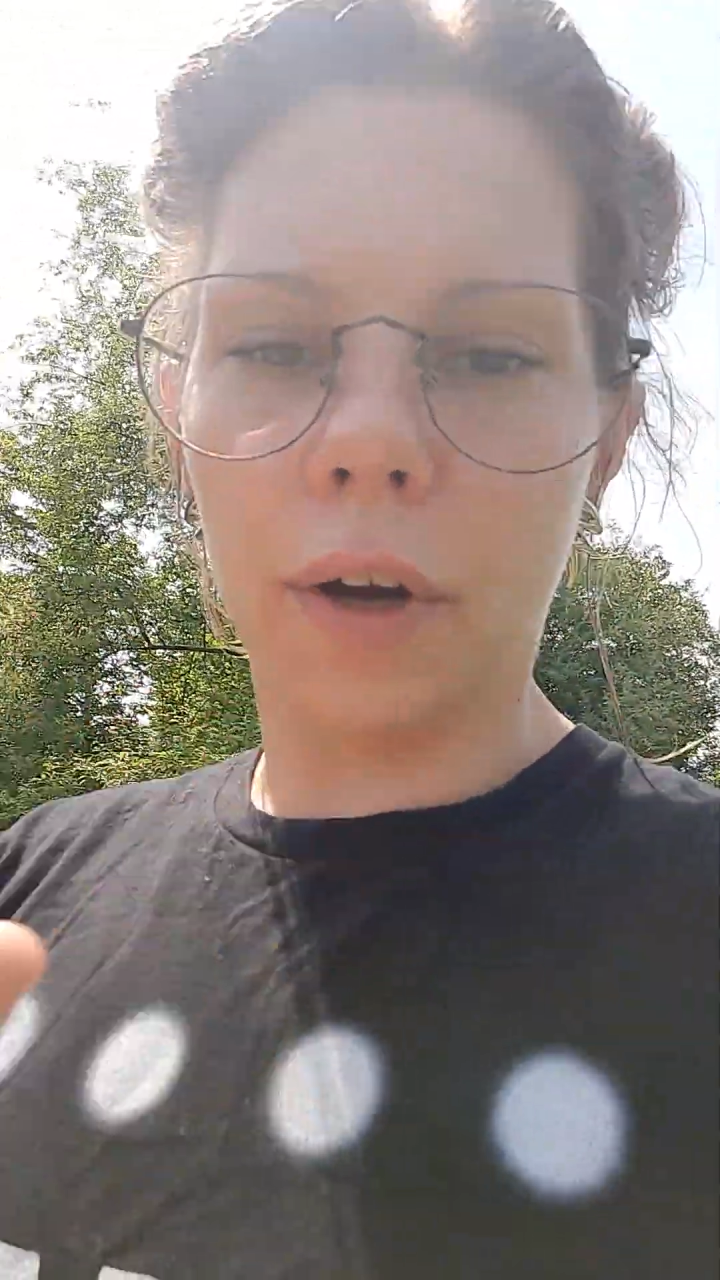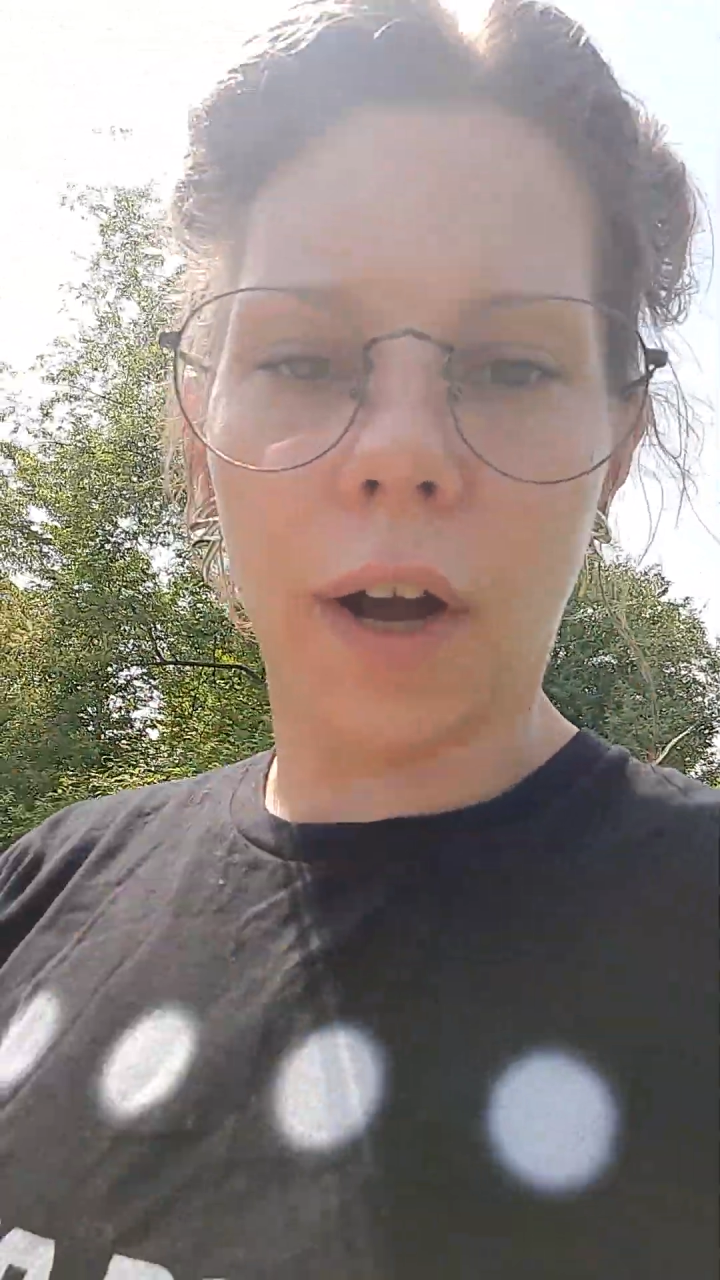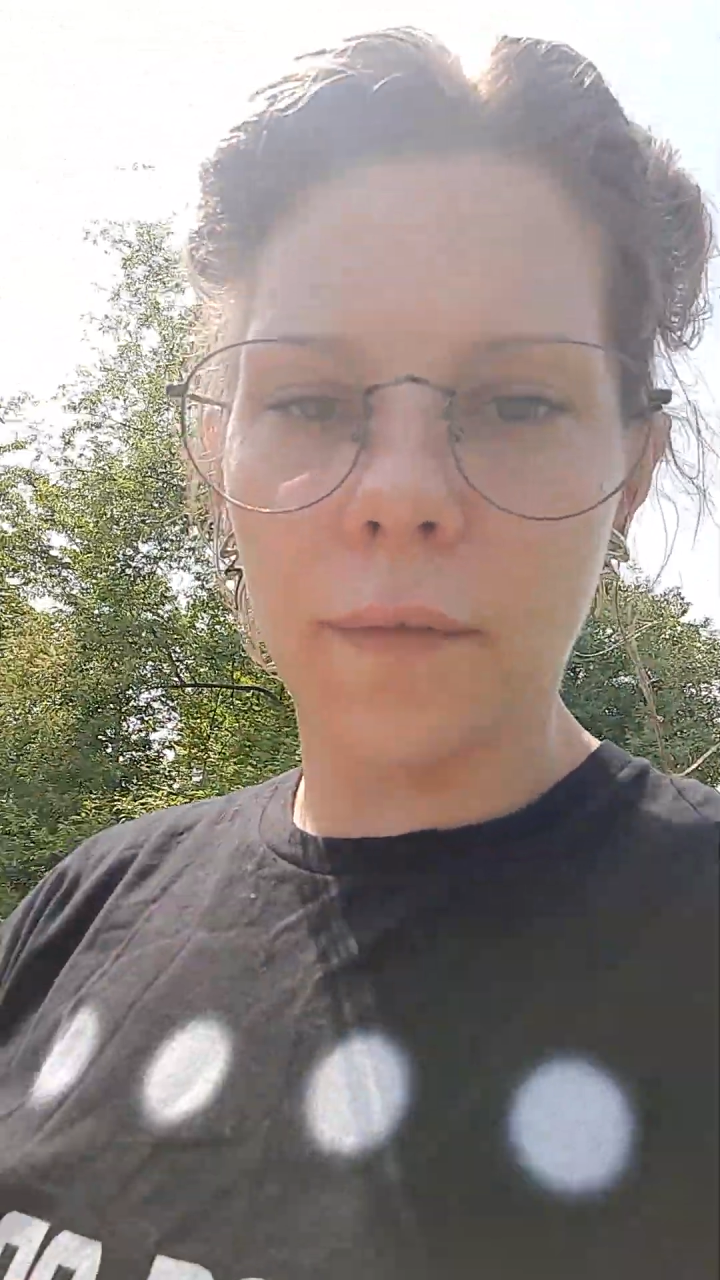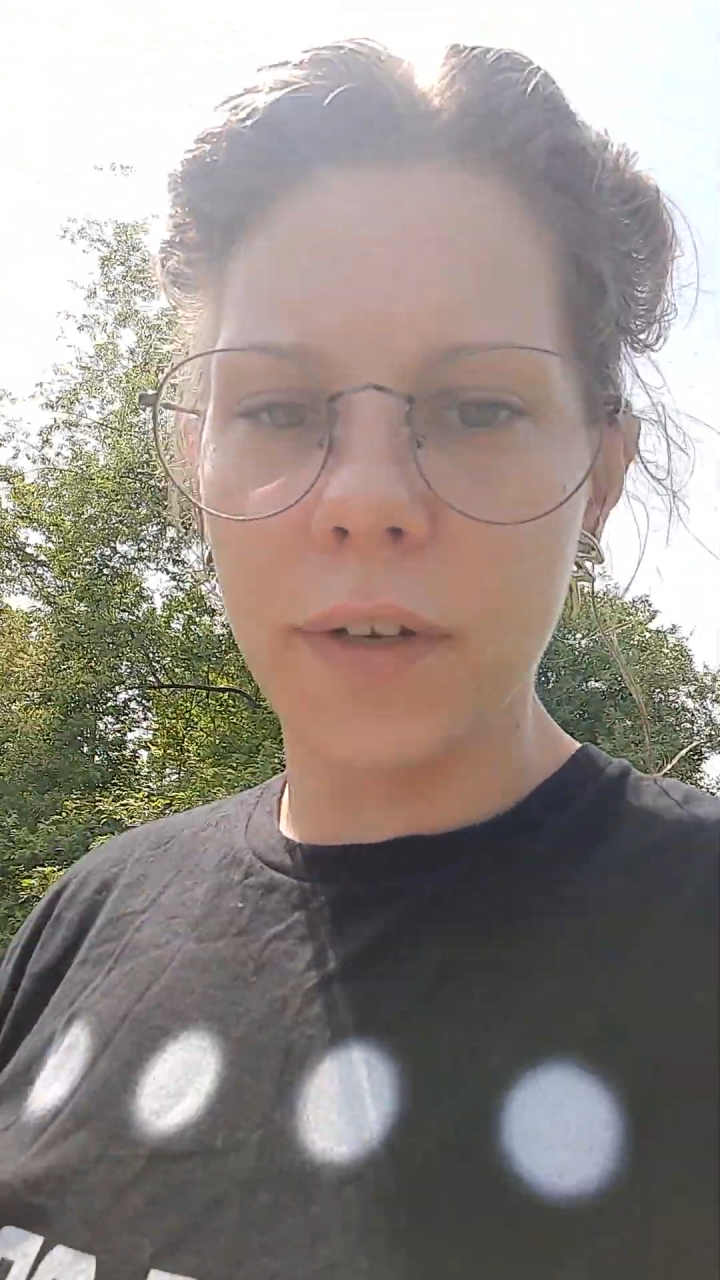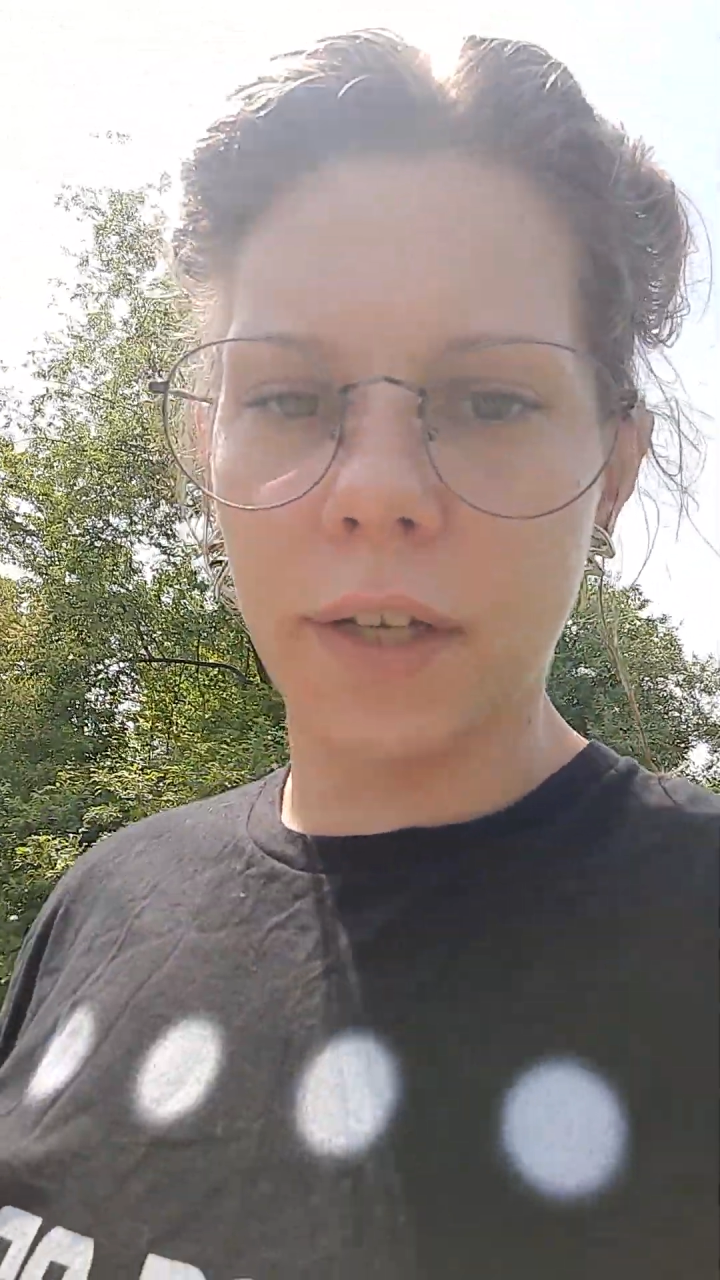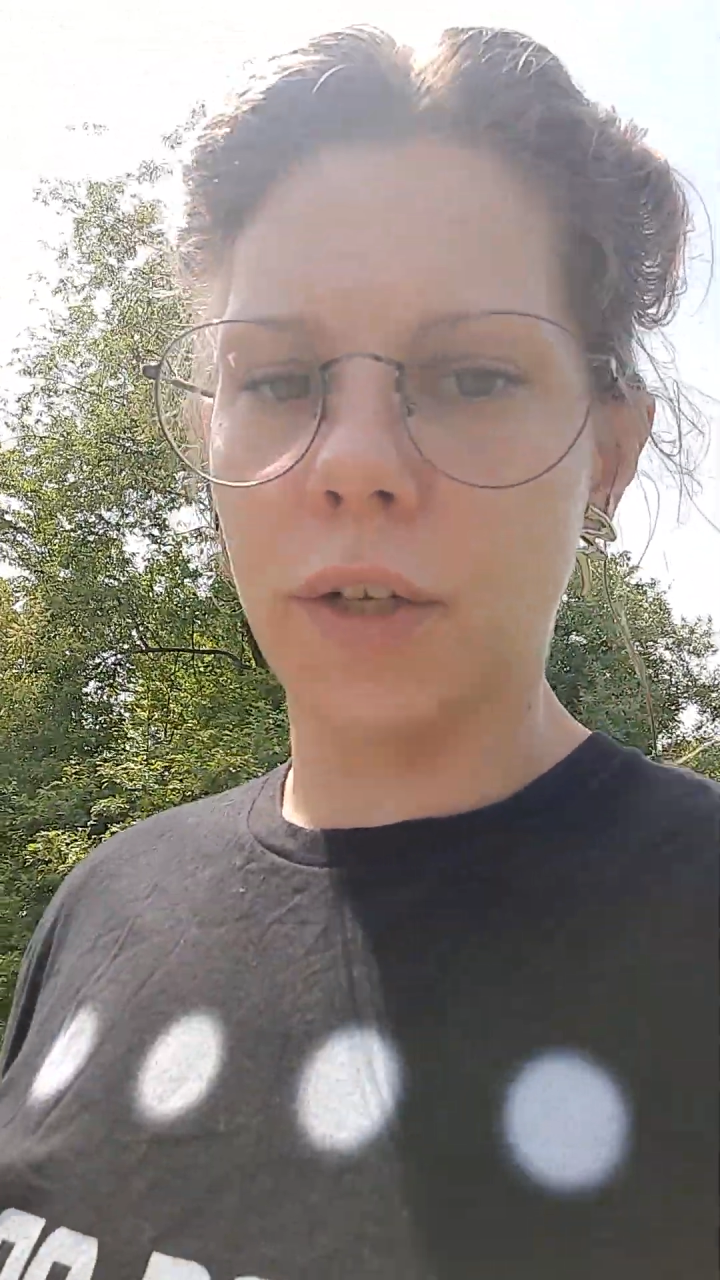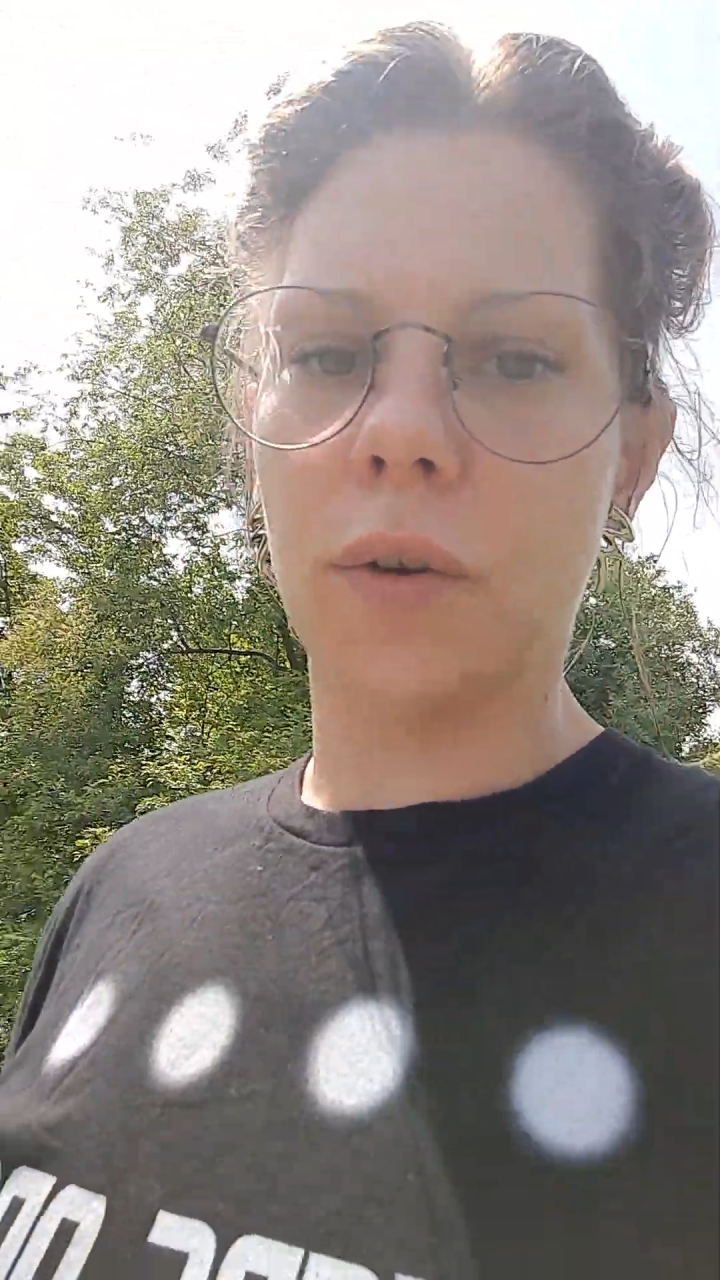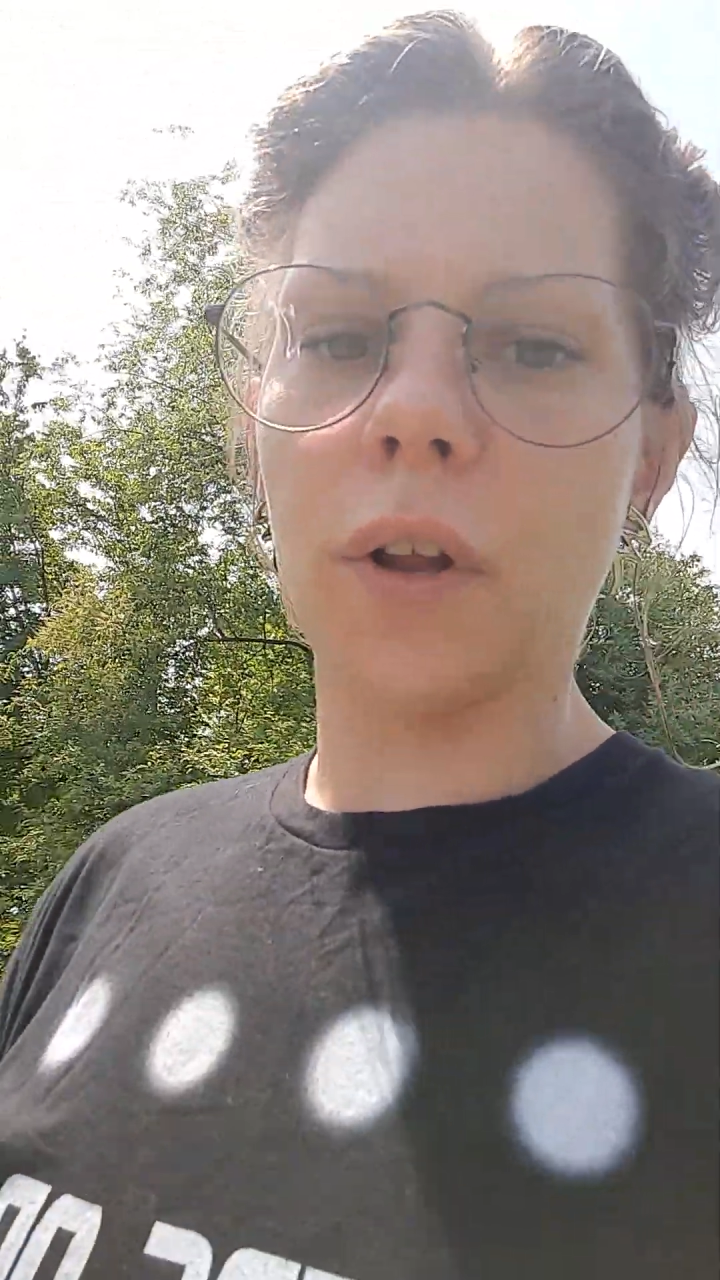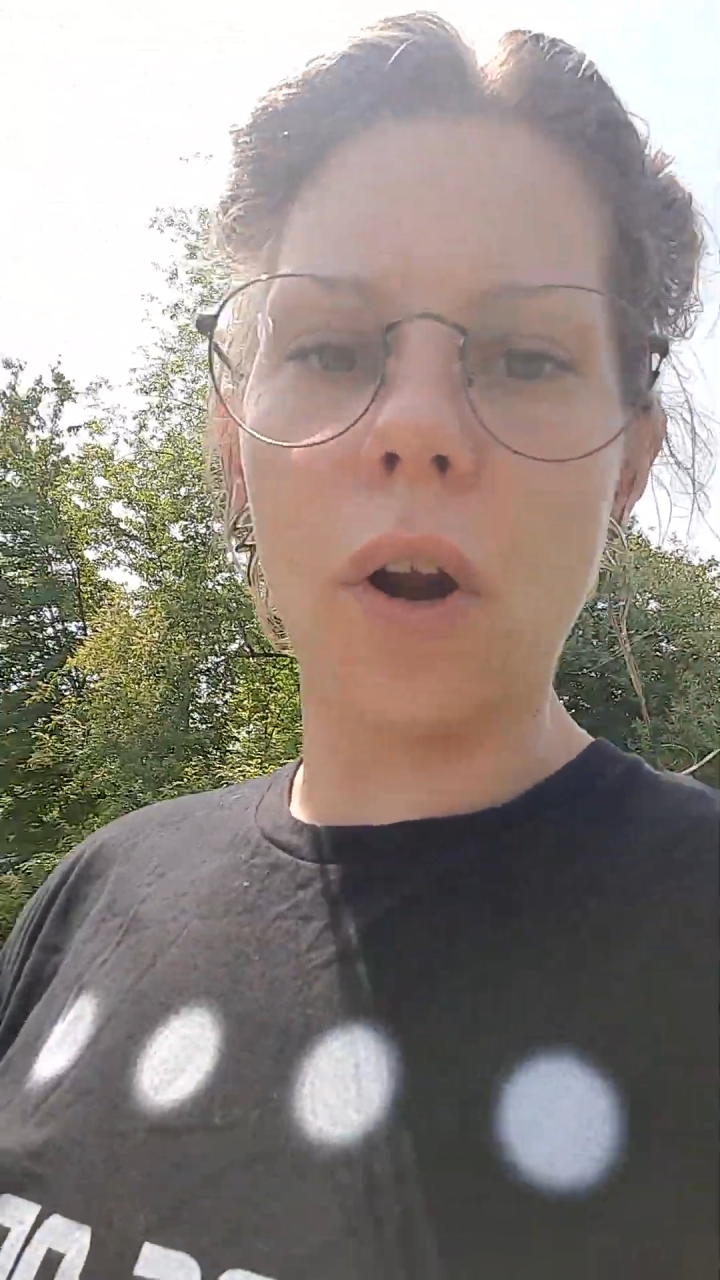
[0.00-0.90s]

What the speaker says: conversational